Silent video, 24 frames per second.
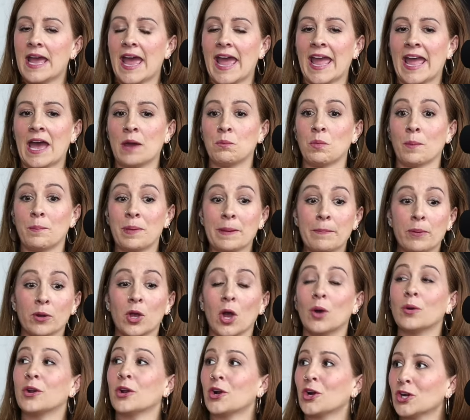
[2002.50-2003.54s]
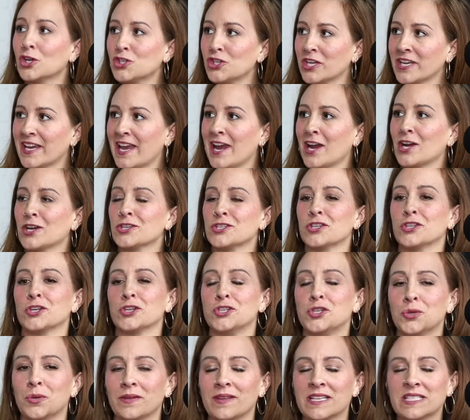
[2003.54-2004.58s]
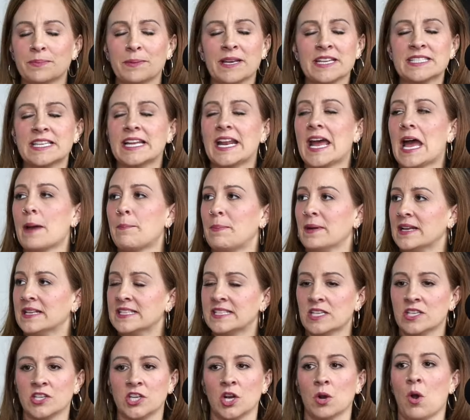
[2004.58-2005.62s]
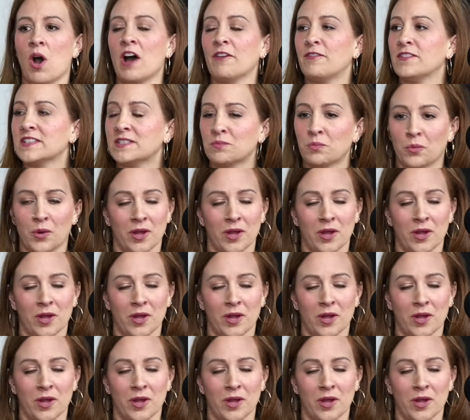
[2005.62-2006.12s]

And when people go to urgent cares and they're doing this because that happens and you know office